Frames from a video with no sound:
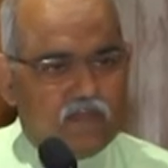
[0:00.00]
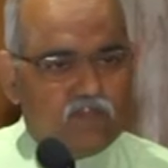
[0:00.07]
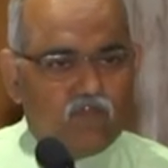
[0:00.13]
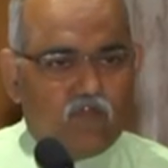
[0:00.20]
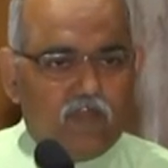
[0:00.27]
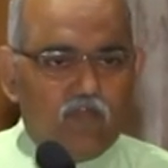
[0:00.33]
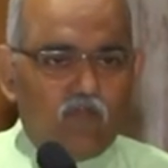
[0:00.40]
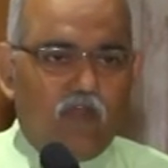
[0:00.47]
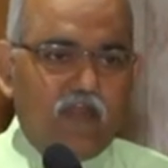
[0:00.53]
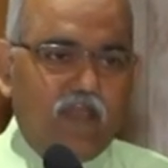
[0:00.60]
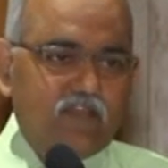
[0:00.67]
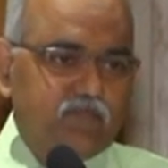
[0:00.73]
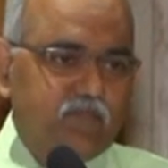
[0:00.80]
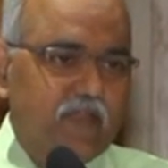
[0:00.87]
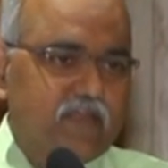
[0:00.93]
is only one
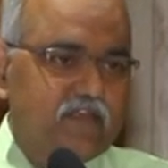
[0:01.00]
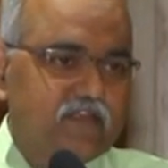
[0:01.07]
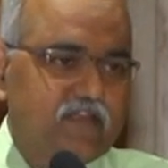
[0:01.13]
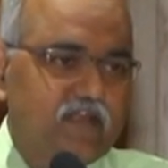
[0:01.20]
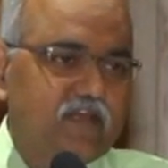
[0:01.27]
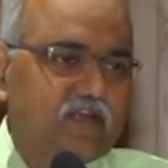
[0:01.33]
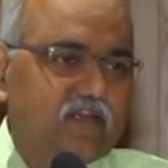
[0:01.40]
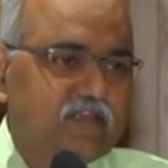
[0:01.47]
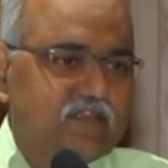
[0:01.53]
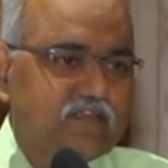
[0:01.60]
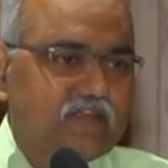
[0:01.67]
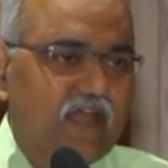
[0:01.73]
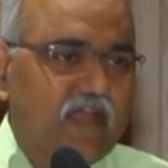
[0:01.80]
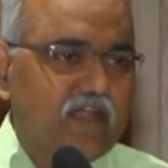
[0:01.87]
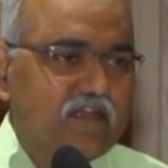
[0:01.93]
aspect here,
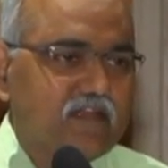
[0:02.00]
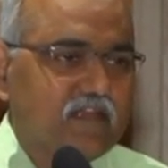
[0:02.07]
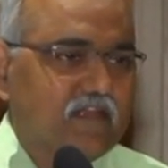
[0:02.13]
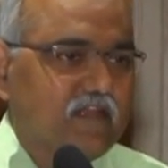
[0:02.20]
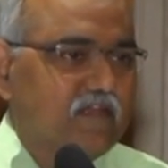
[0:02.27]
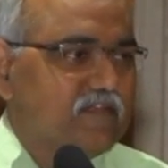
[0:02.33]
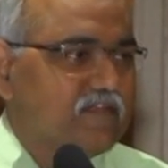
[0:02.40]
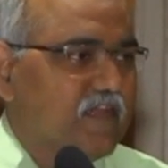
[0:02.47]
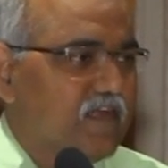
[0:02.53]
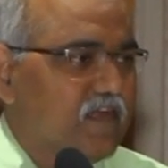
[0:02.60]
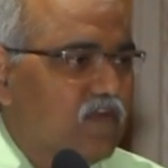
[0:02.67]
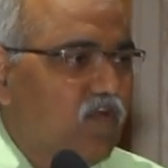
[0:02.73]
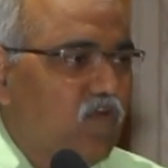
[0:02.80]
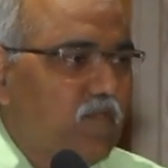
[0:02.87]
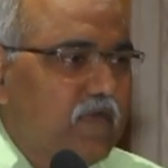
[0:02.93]
is that in
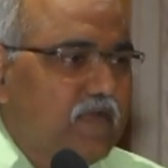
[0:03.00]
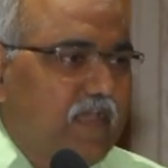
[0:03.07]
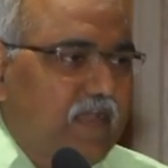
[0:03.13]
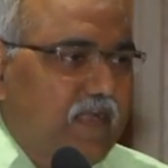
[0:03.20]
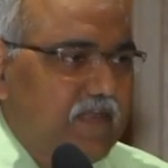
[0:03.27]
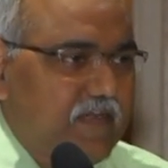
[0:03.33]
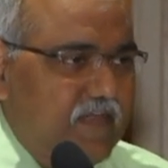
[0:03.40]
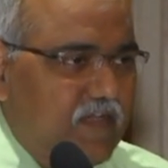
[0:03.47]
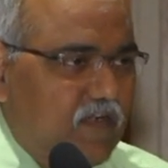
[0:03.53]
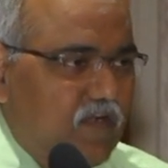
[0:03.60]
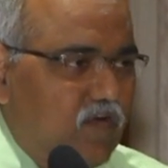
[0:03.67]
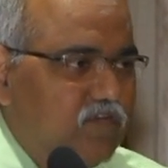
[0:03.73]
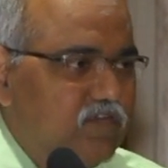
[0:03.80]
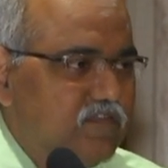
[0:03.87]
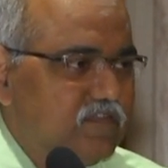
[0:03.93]
central government guaranteed
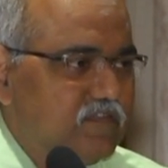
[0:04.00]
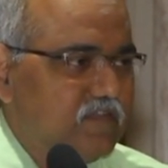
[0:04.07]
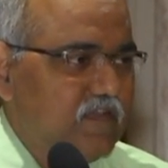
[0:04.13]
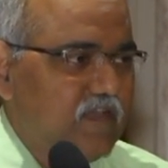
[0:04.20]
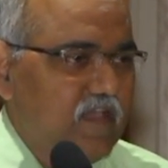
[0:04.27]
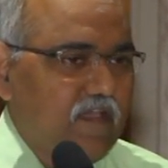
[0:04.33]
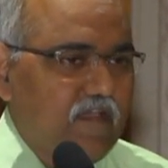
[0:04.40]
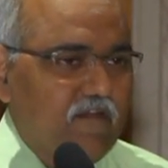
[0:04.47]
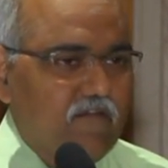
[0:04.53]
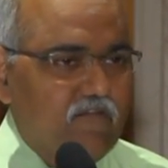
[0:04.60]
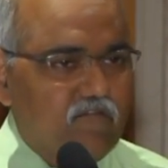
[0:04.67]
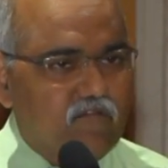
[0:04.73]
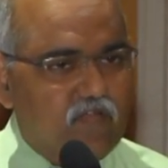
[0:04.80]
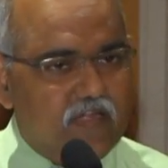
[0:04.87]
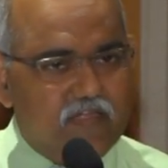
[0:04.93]
accounts,
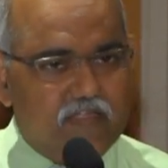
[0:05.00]
when